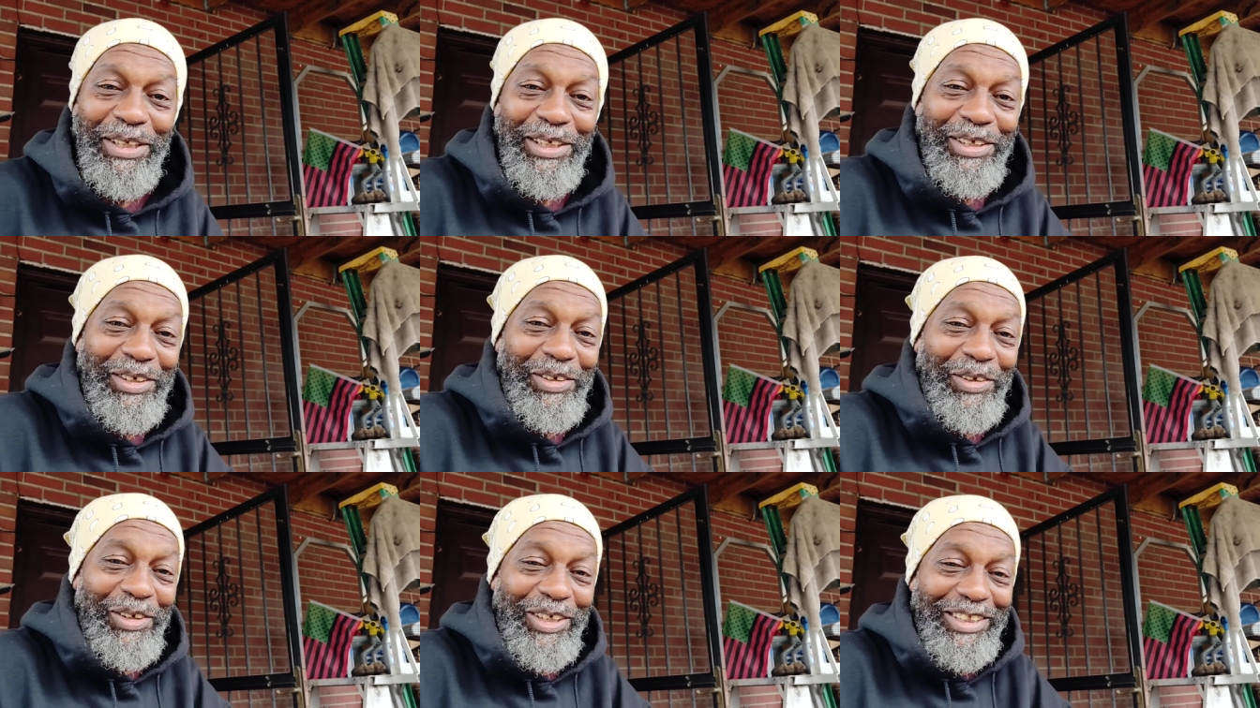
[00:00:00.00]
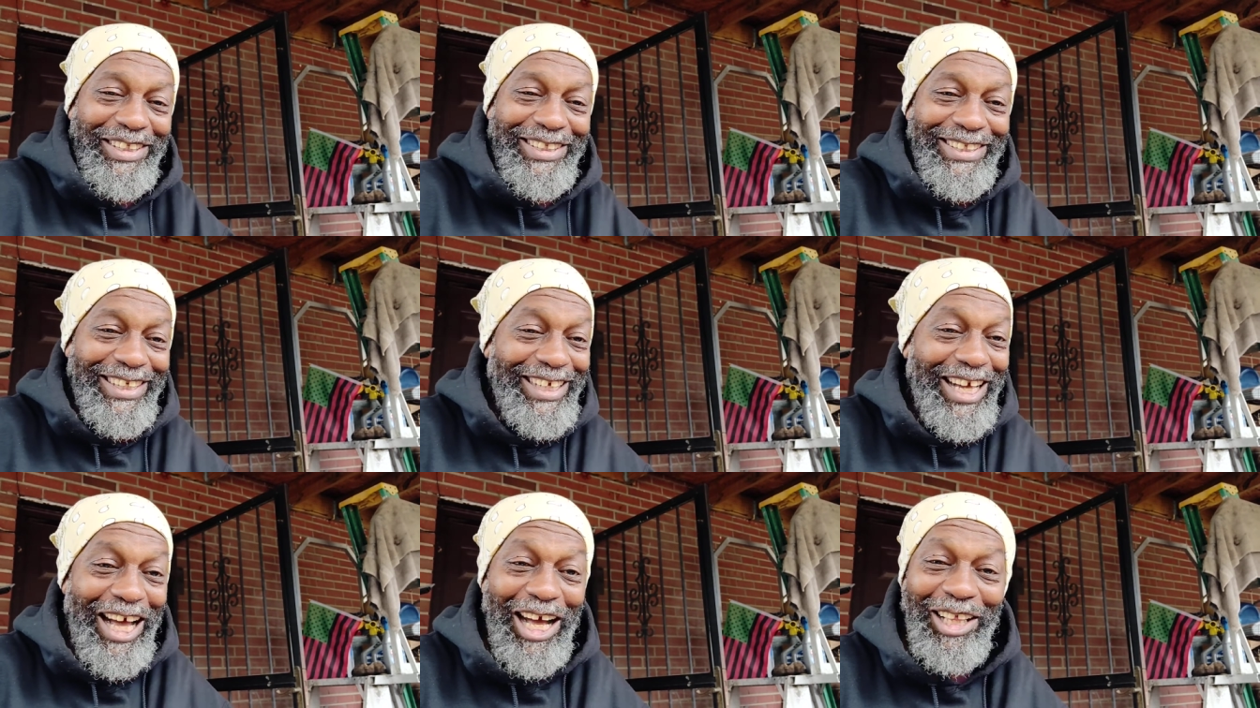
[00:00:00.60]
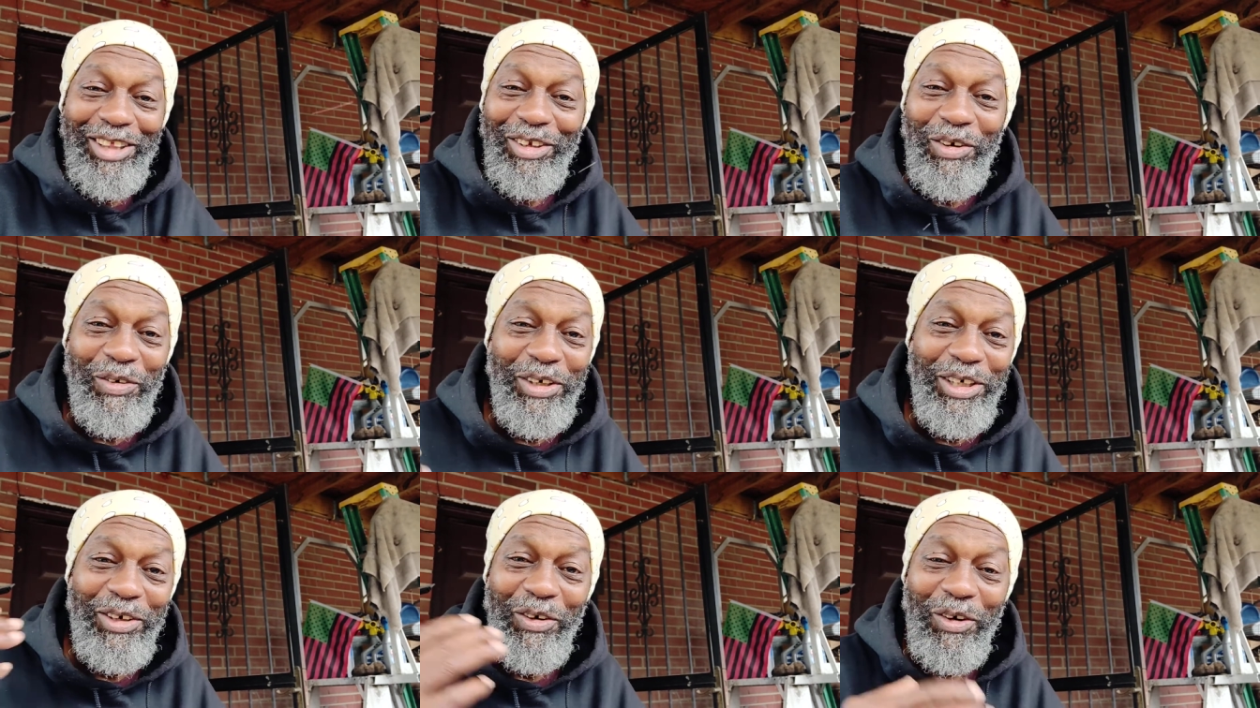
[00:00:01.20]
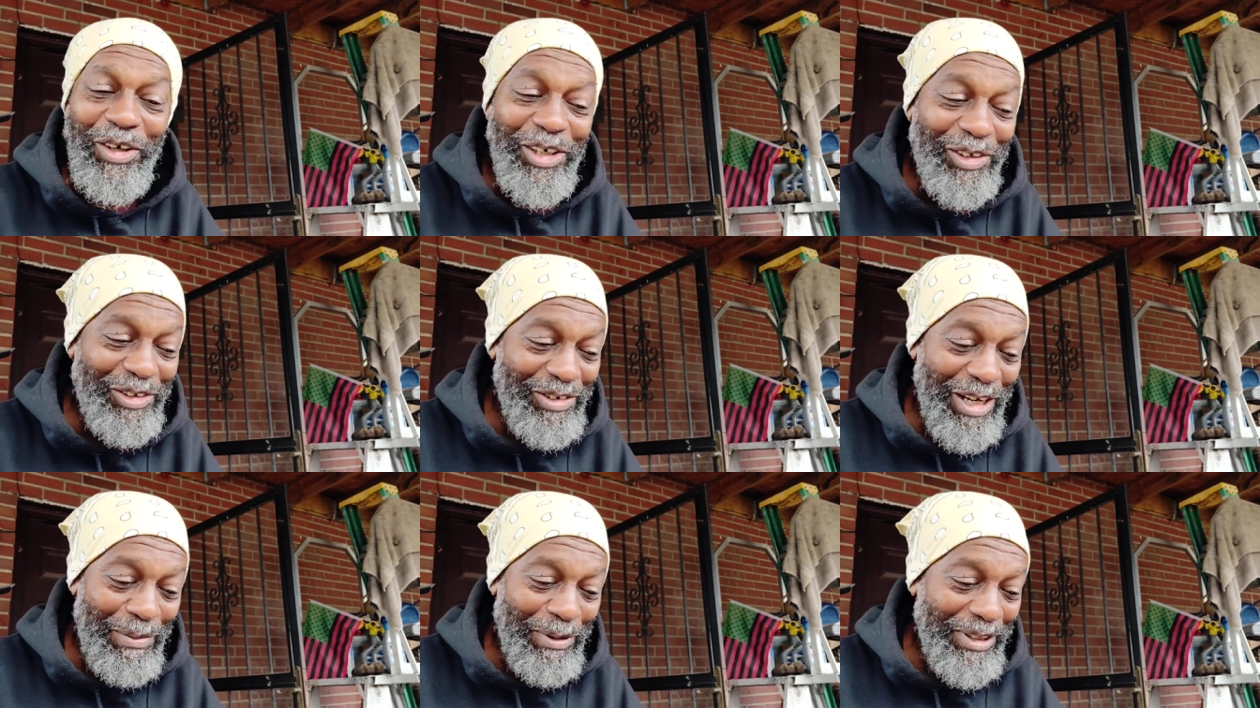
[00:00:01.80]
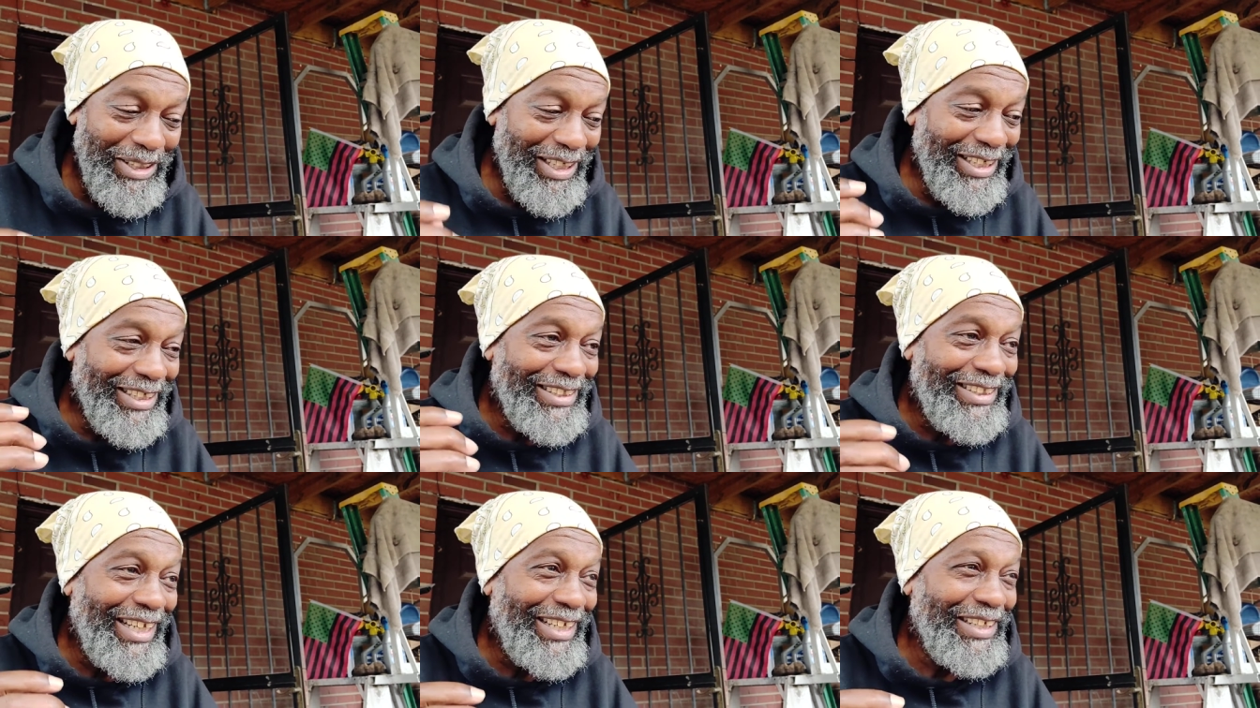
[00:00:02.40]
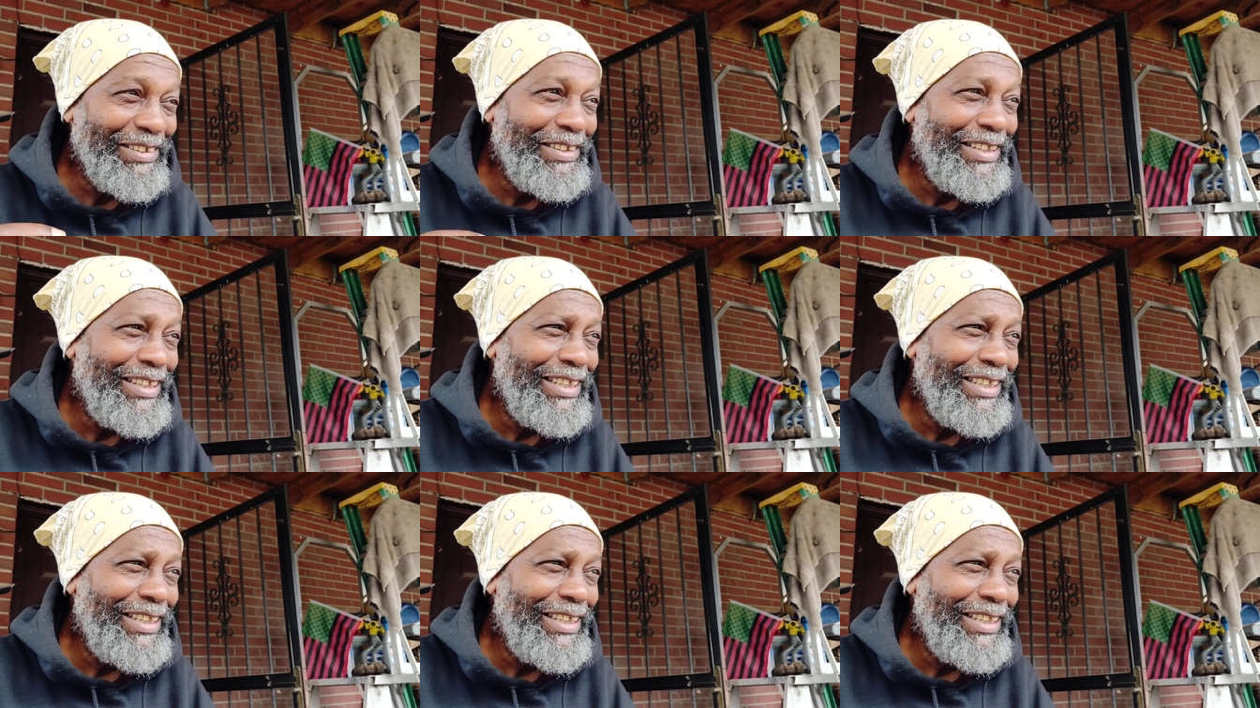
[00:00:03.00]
because I throw it into audio drama in a second.